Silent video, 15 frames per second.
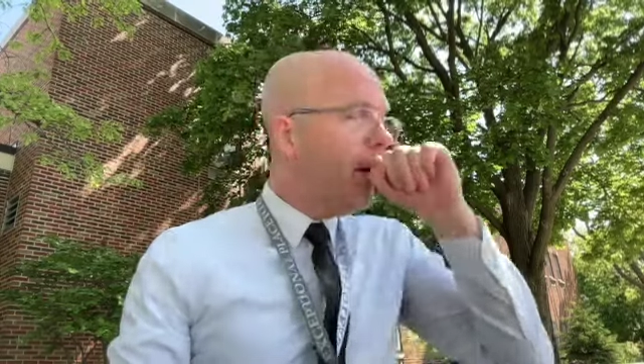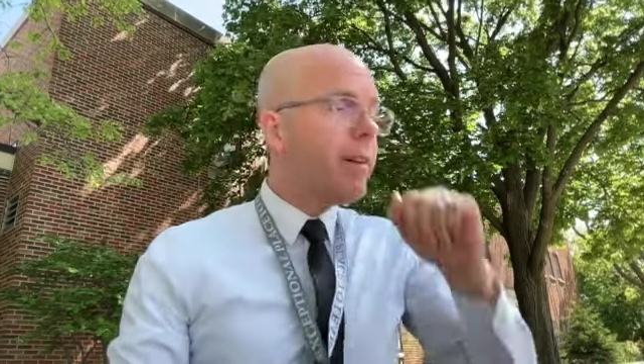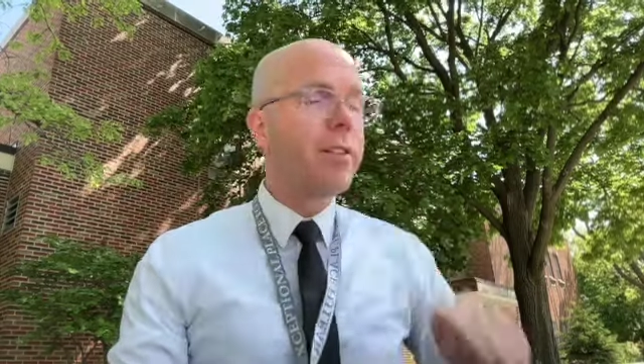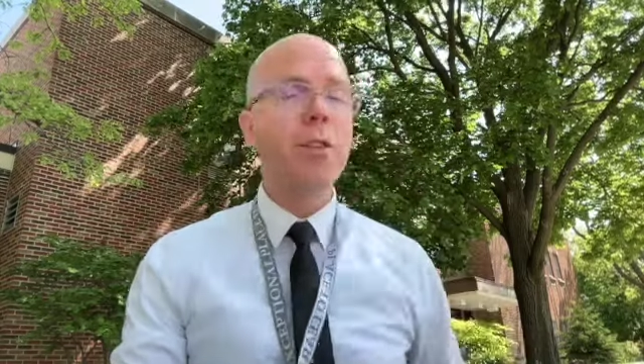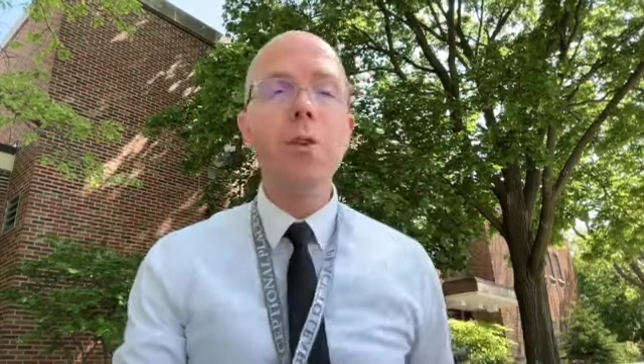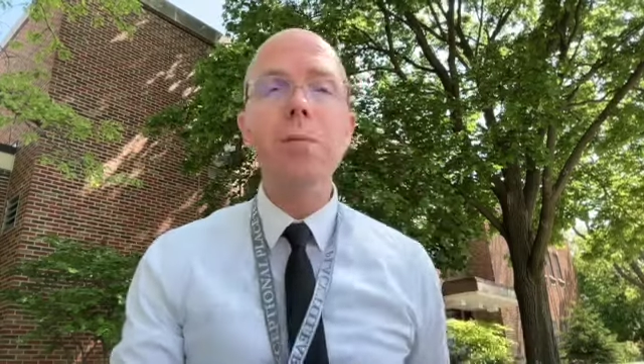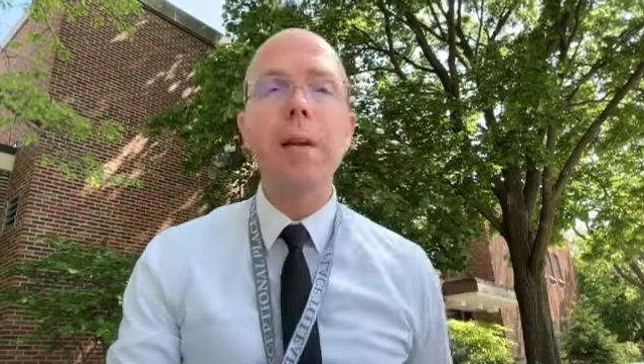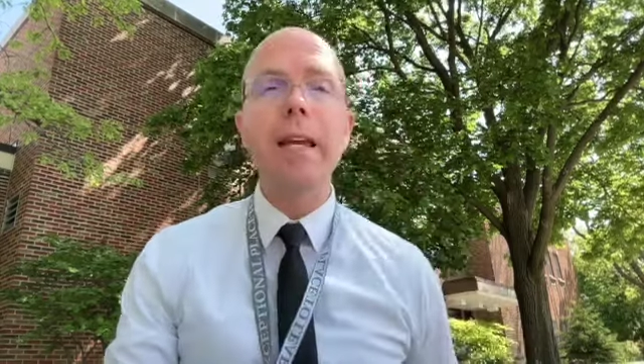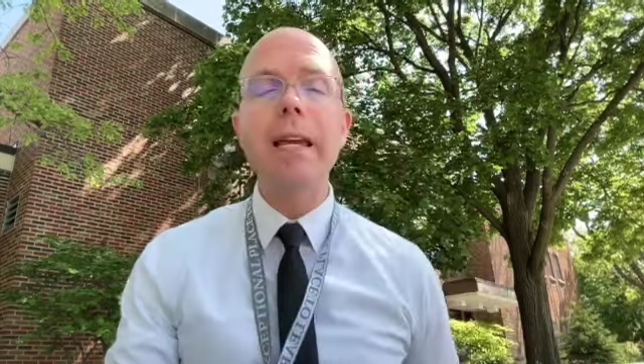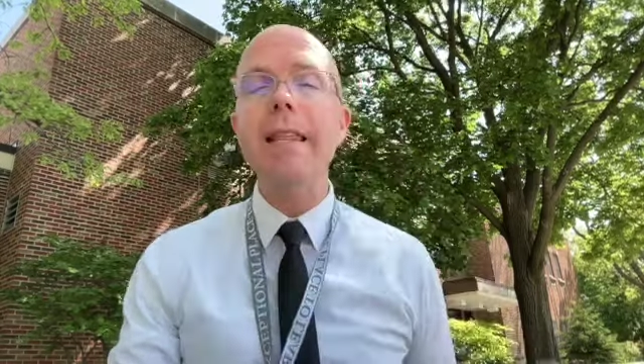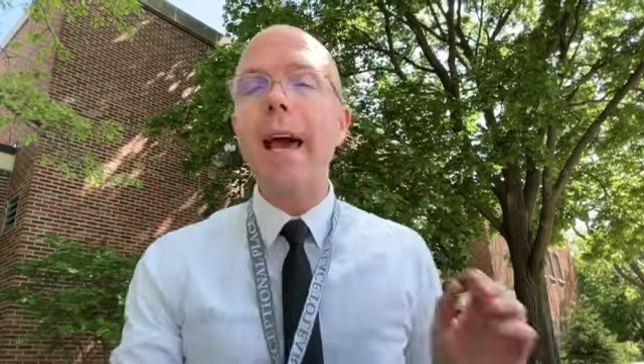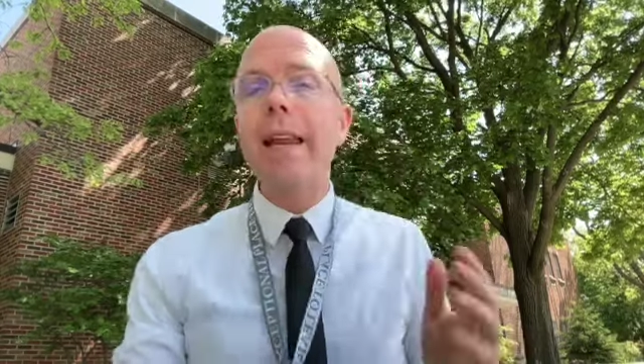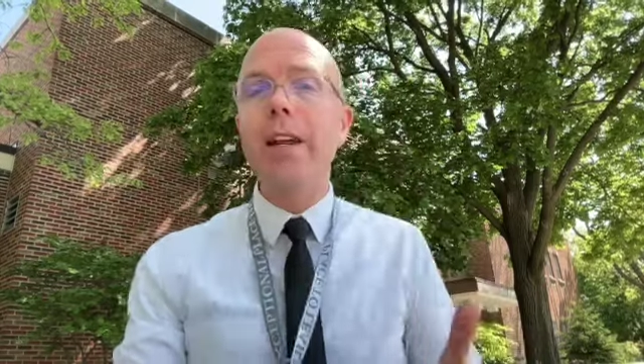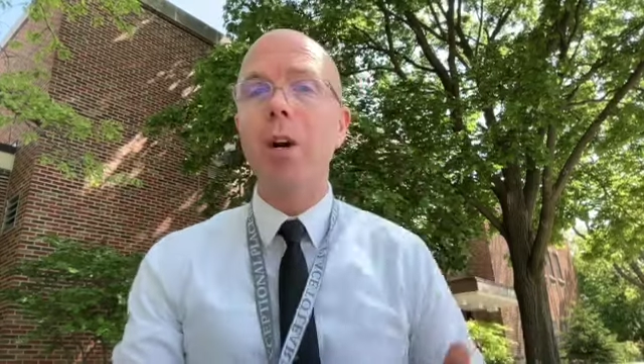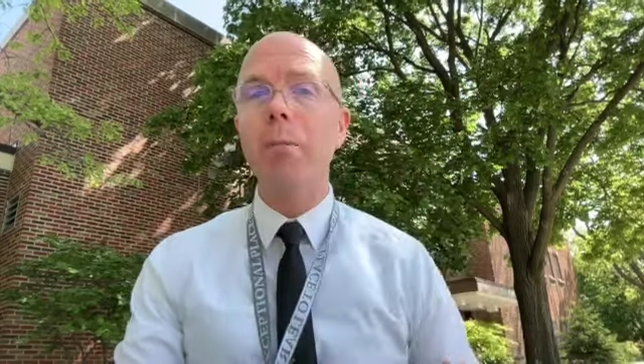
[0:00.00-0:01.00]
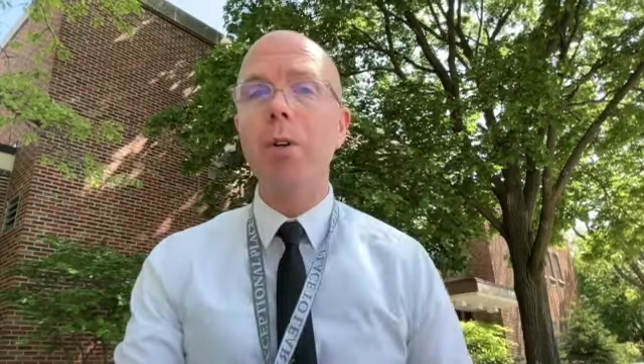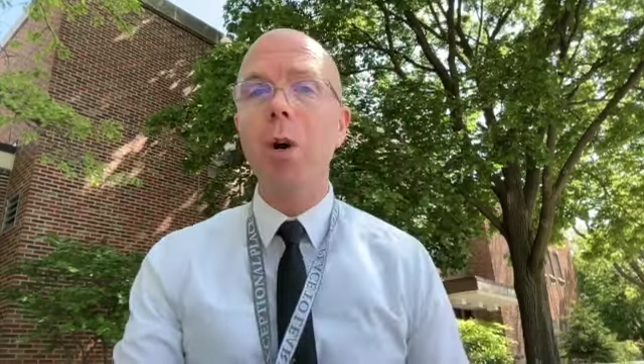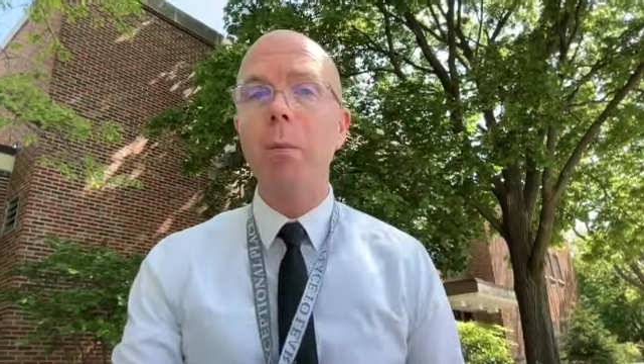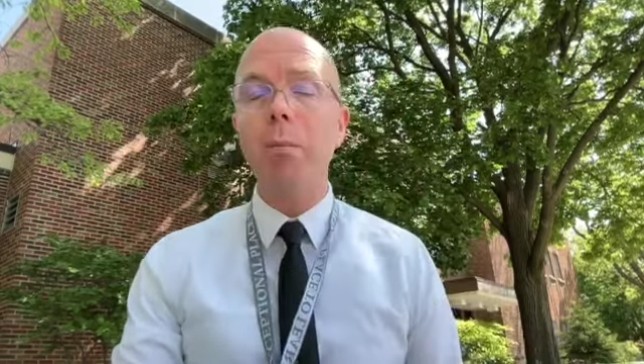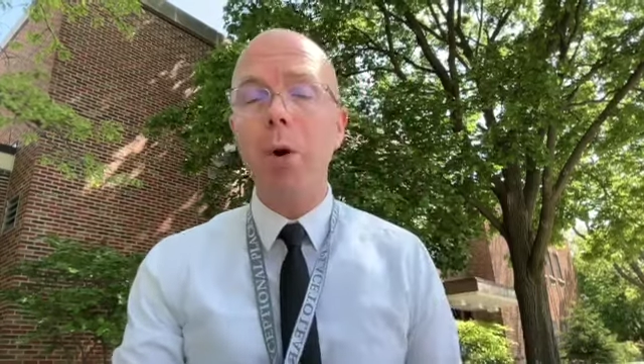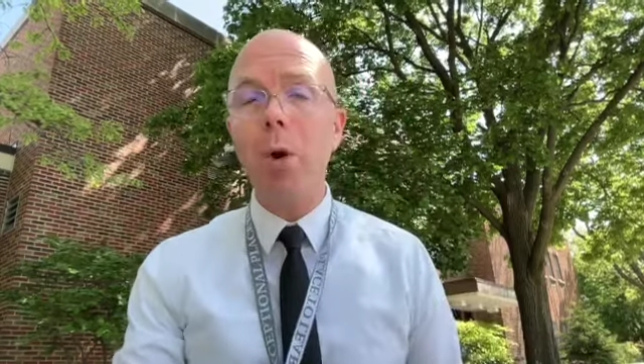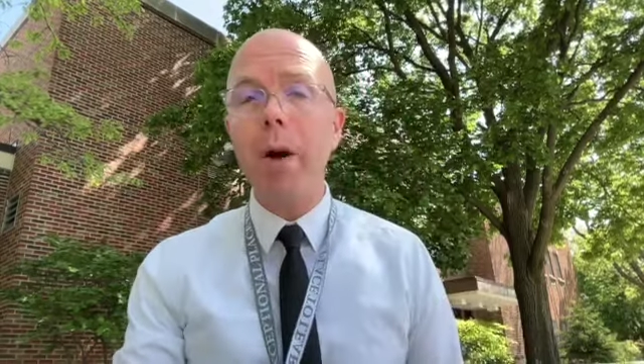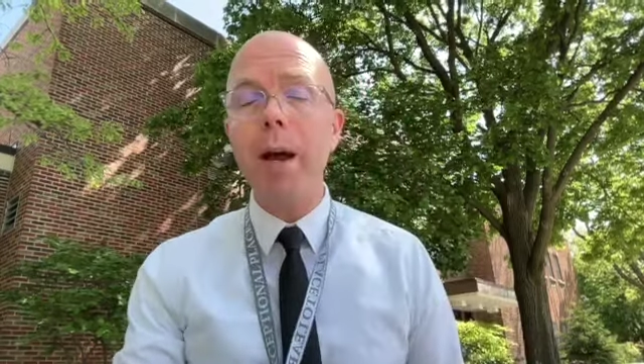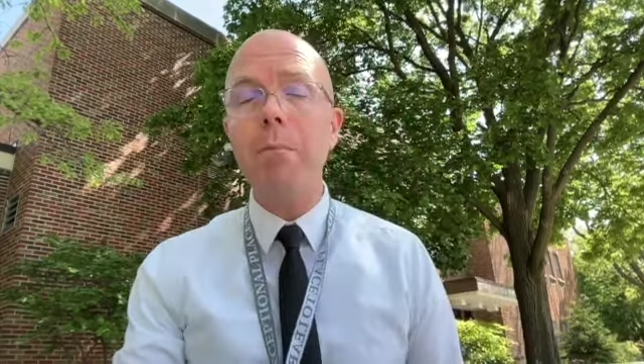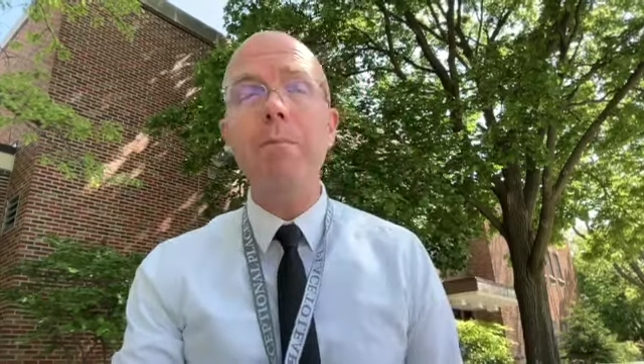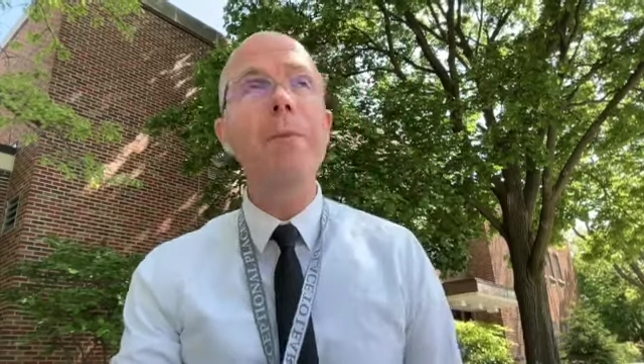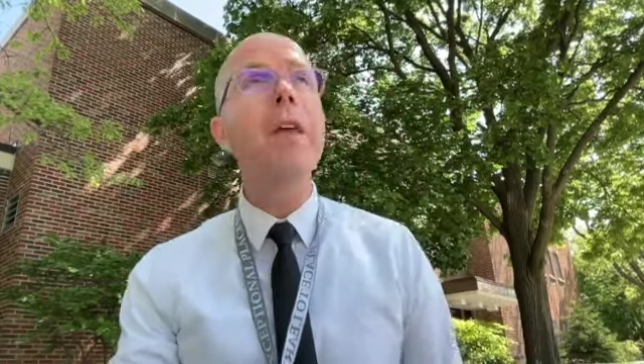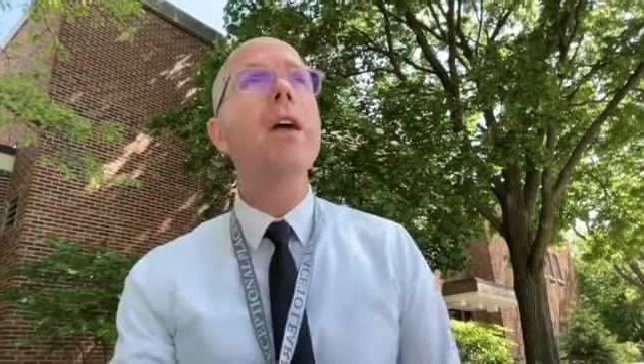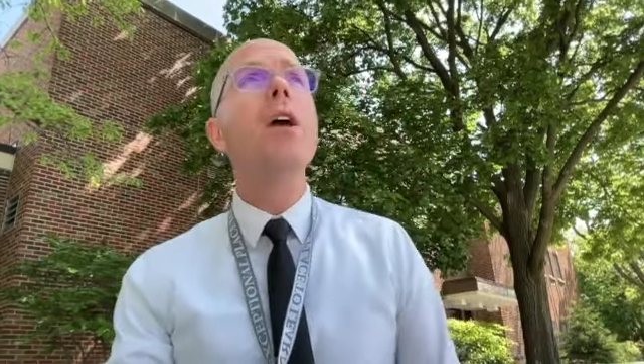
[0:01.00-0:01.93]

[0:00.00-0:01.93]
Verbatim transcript: excuse me, in that intramural program,